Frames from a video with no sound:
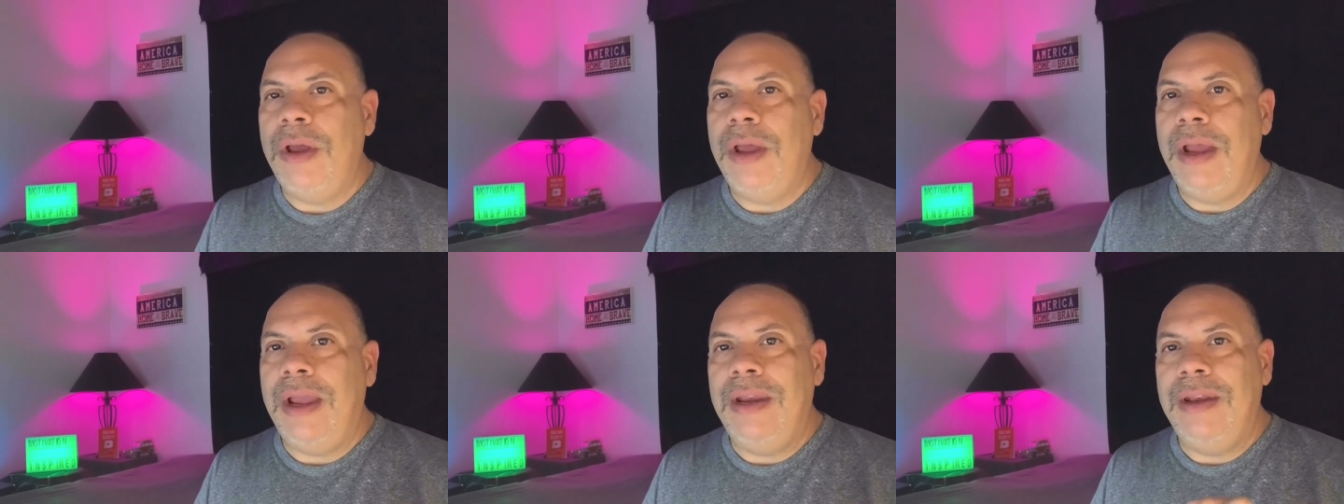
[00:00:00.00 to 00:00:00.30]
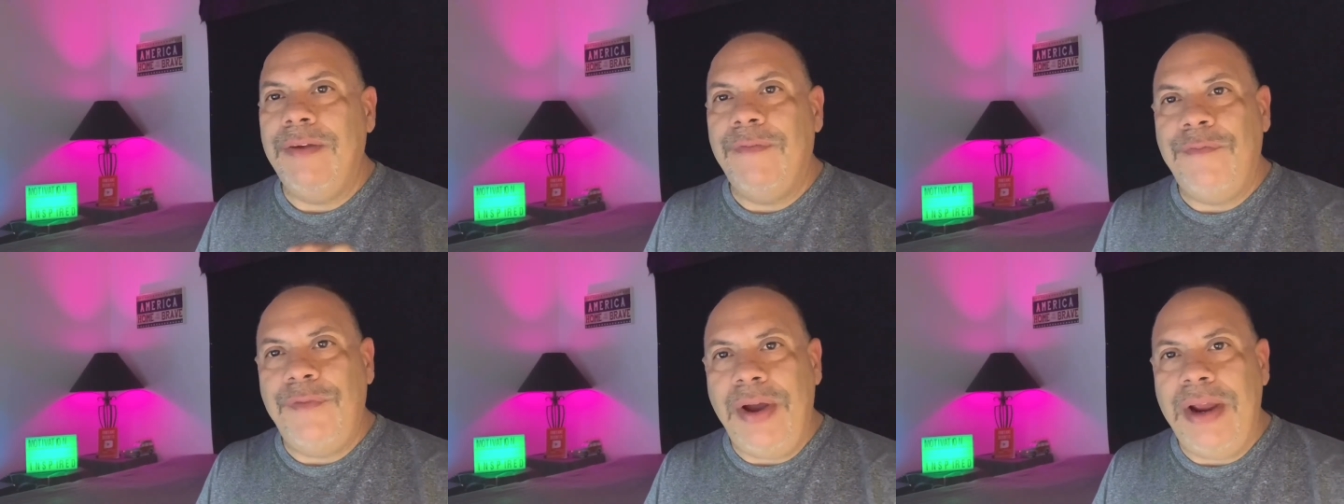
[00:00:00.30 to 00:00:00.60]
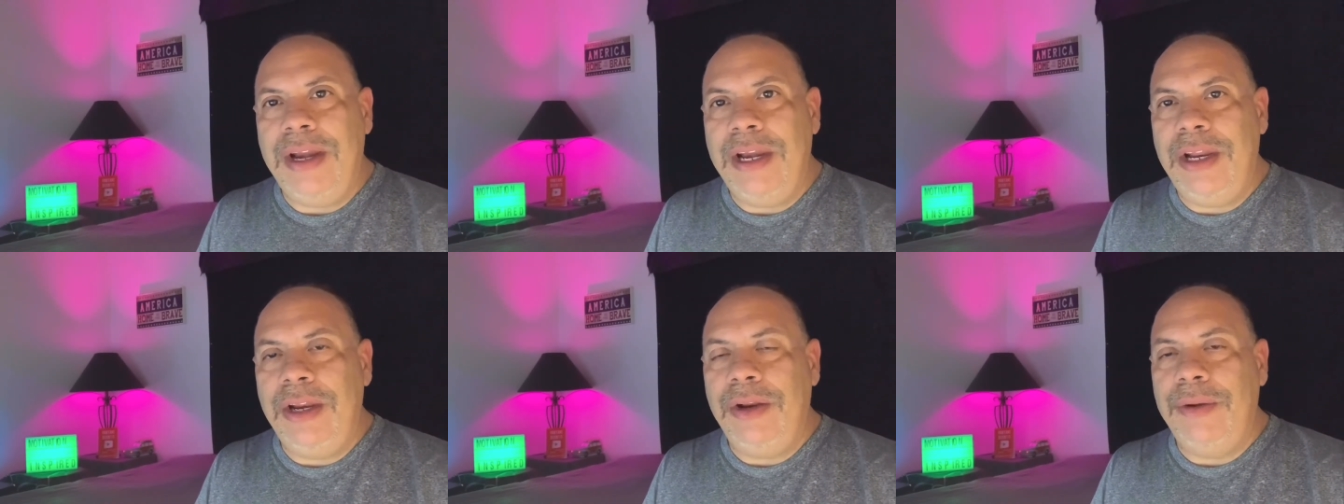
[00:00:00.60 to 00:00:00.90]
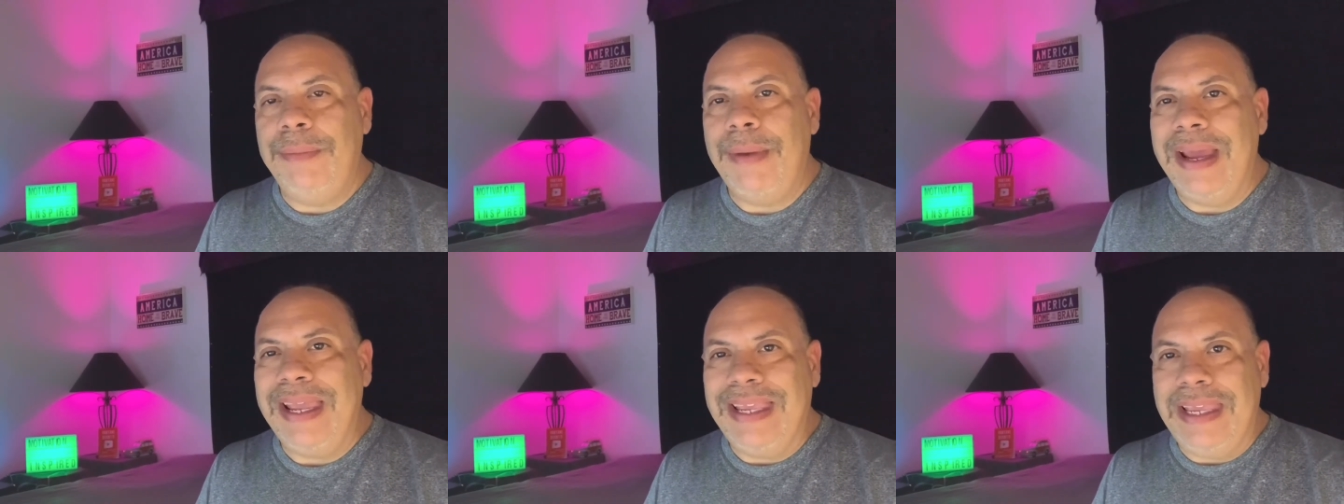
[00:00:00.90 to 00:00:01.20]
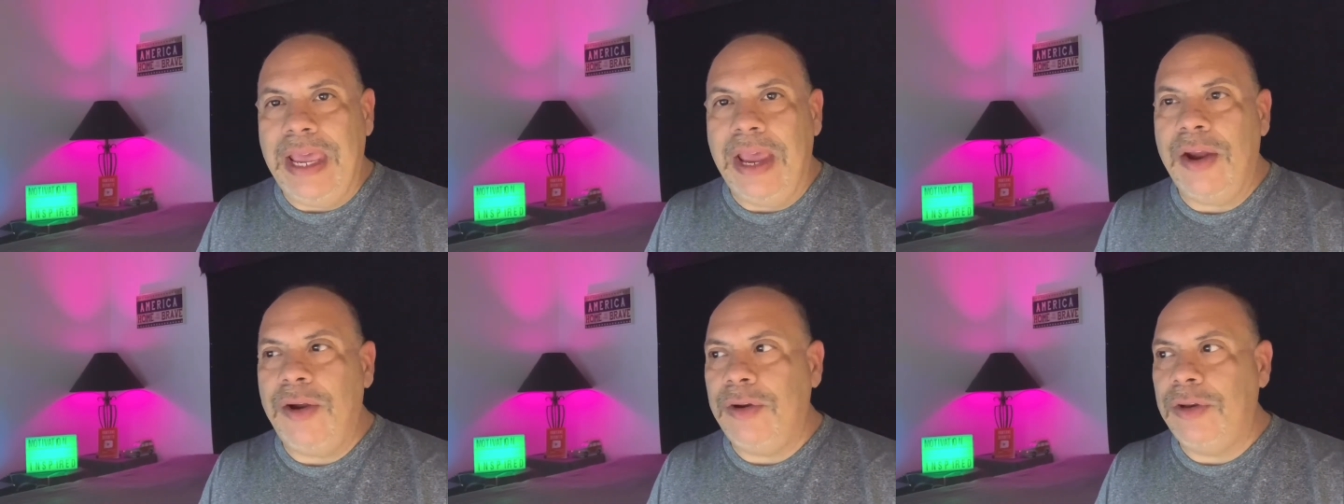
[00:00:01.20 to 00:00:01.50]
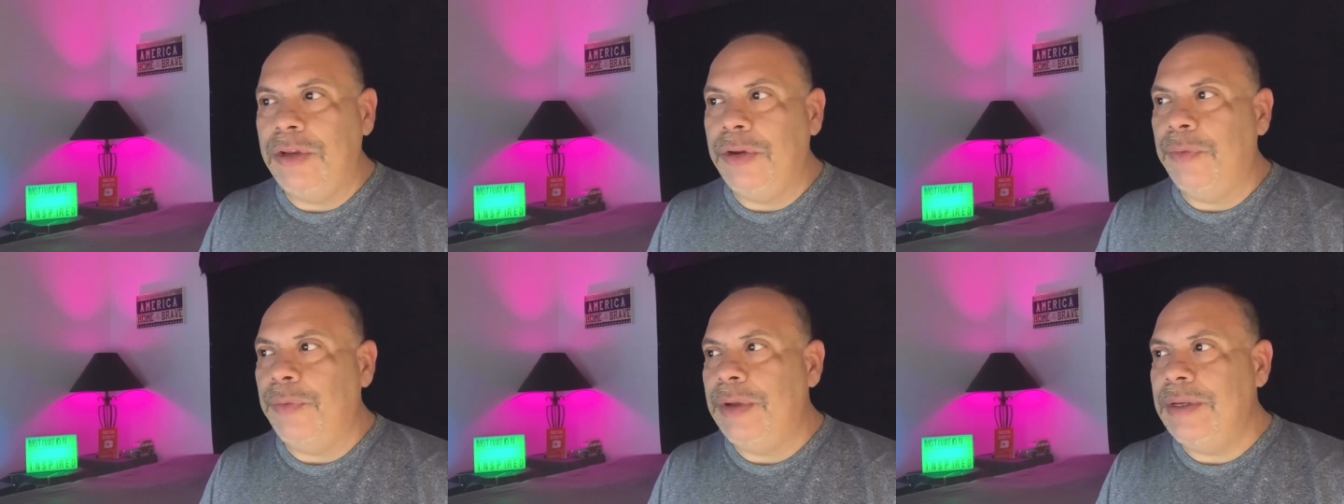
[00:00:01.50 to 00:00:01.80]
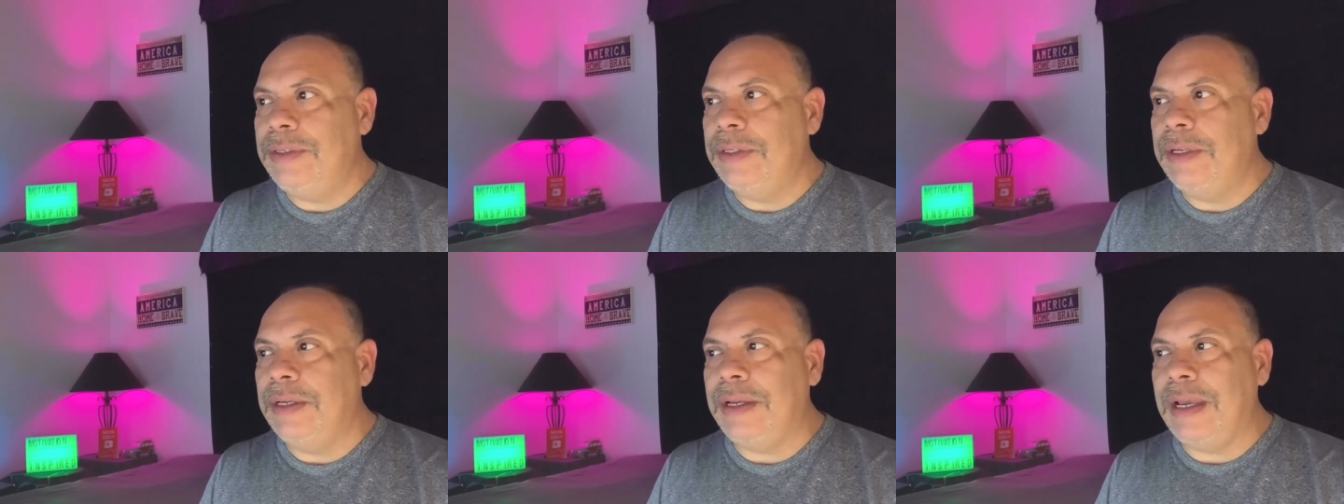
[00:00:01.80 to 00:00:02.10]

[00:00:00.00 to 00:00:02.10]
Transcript: and defining my characteristic